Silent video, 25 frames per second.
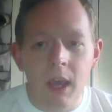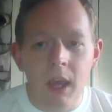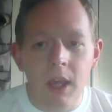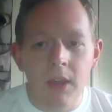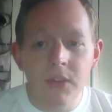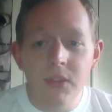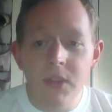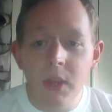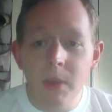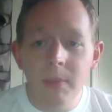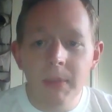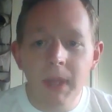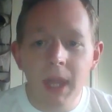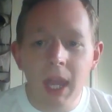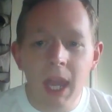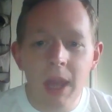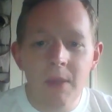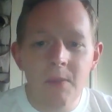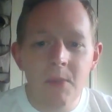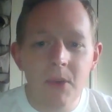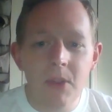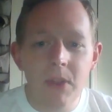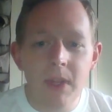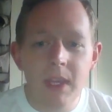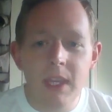
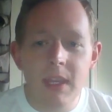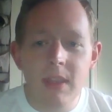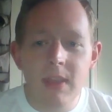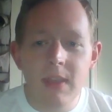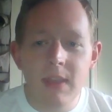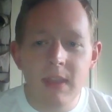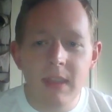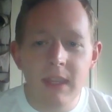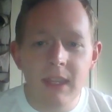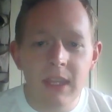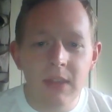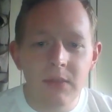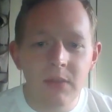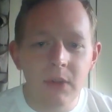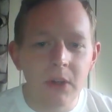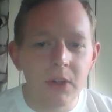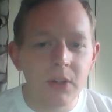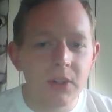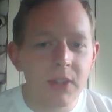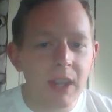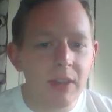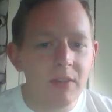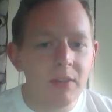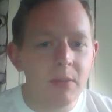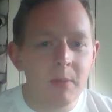Sometime within the
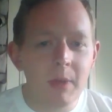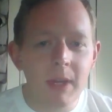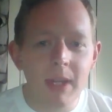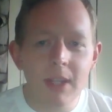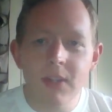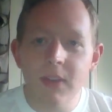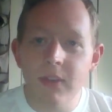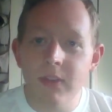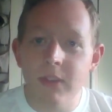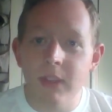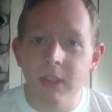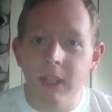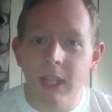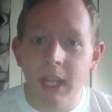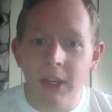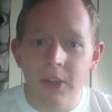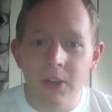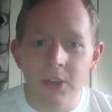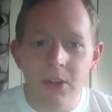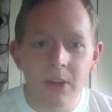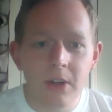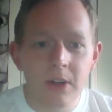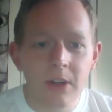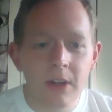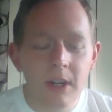first 7 minutes of the
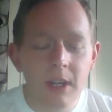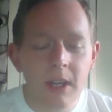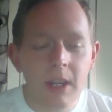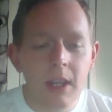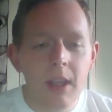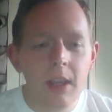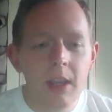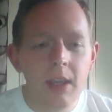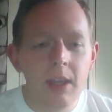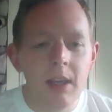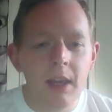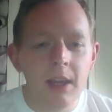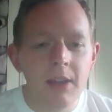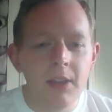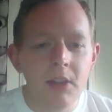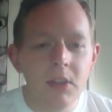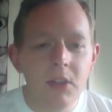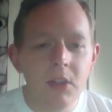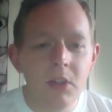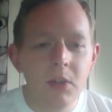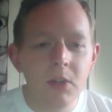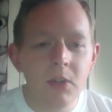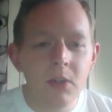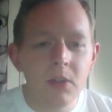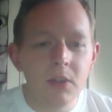lecture, the
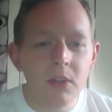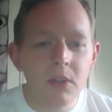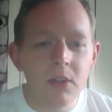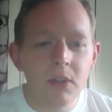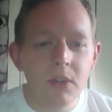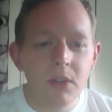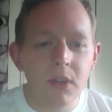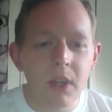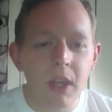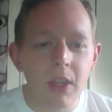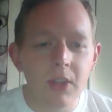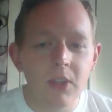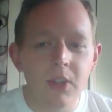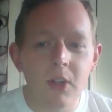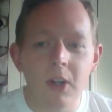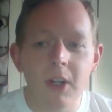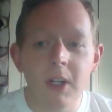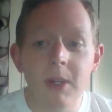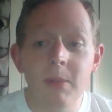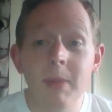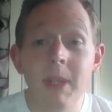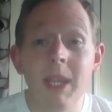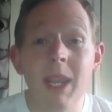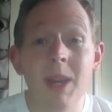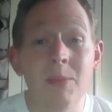students started
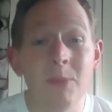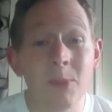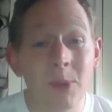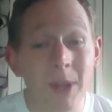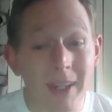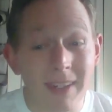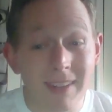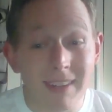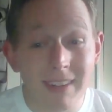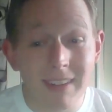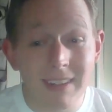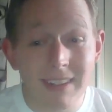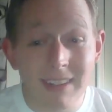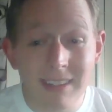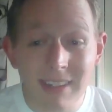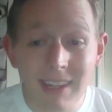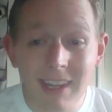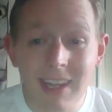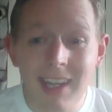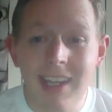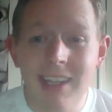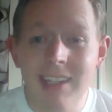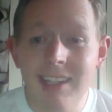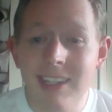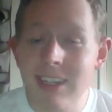to become restless,
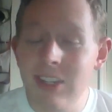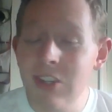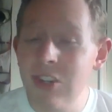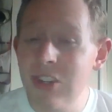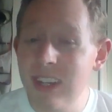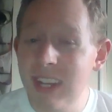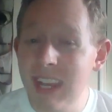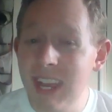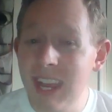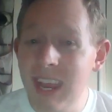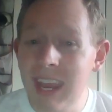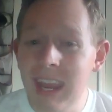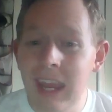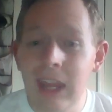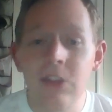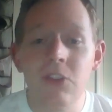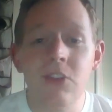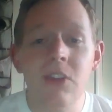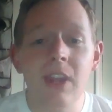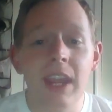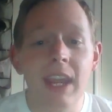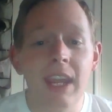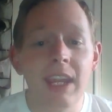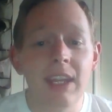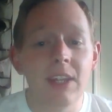
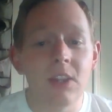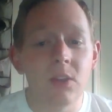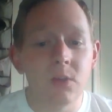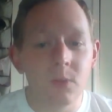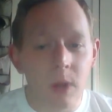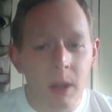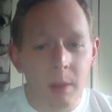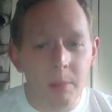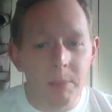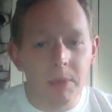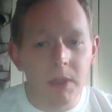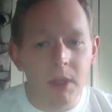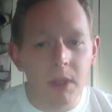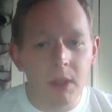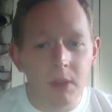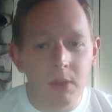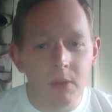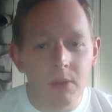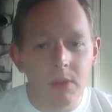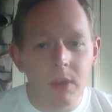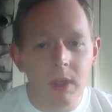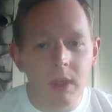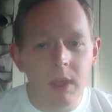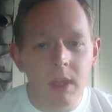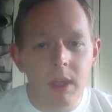disengaged, and disruptive.
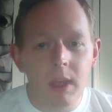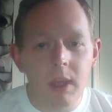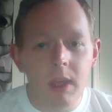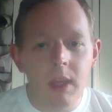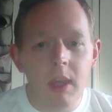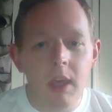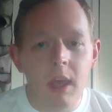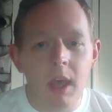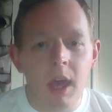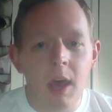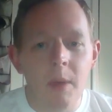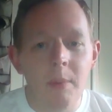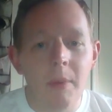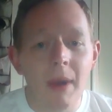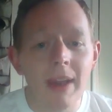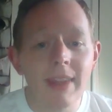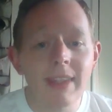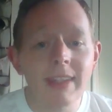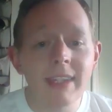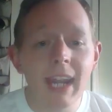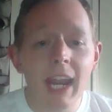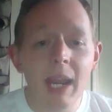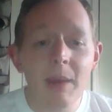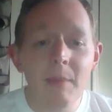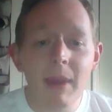By the
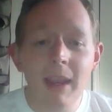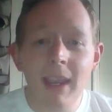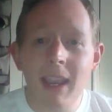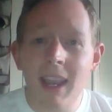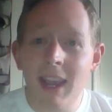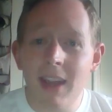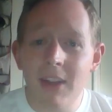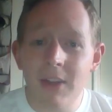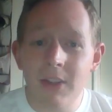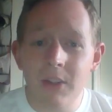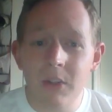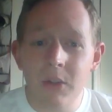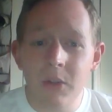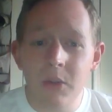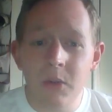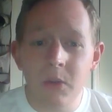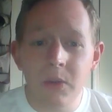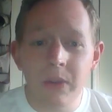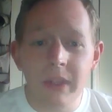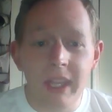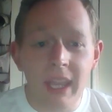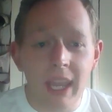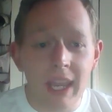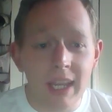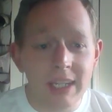time I got to
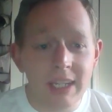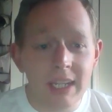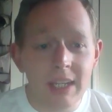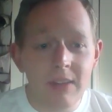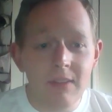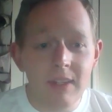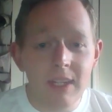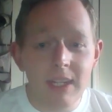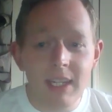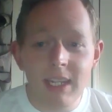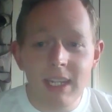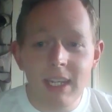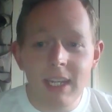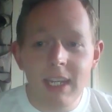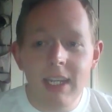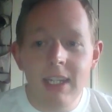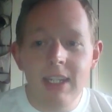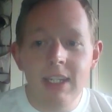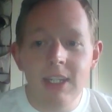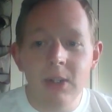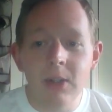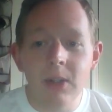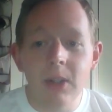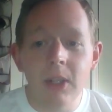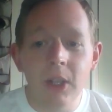the activity,
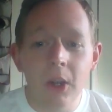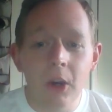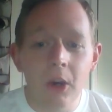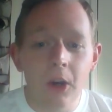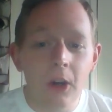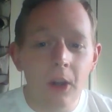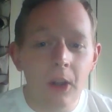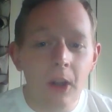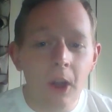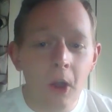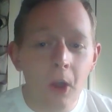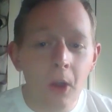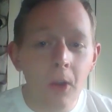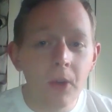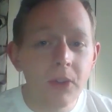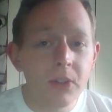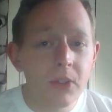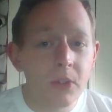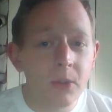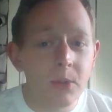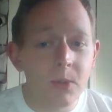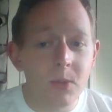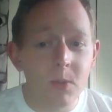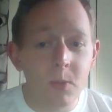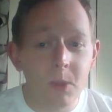nearly all
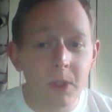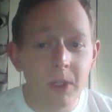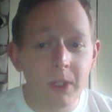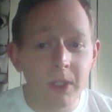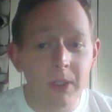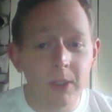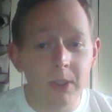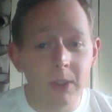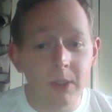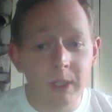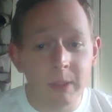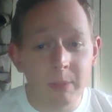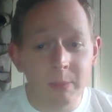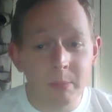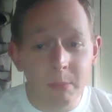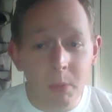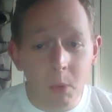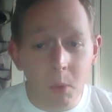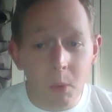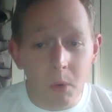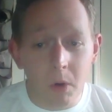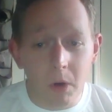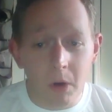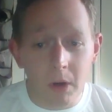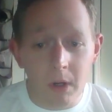students were clearly
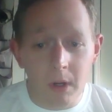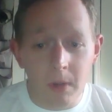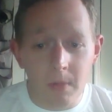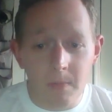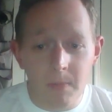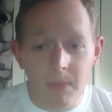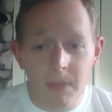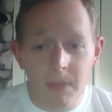bored.